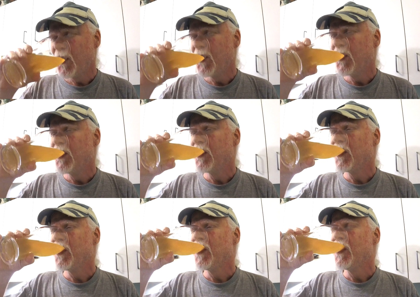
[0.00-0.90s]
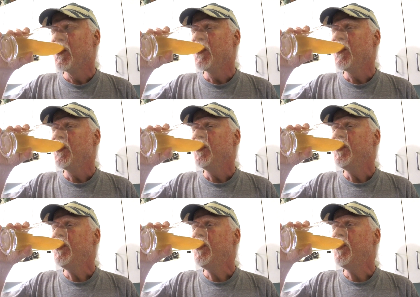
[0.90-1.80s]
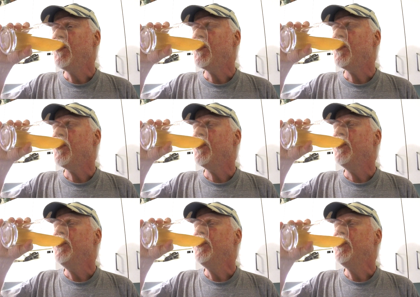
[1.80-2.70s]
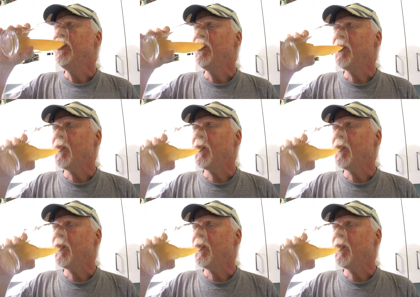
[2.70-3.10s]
Nobody speaks.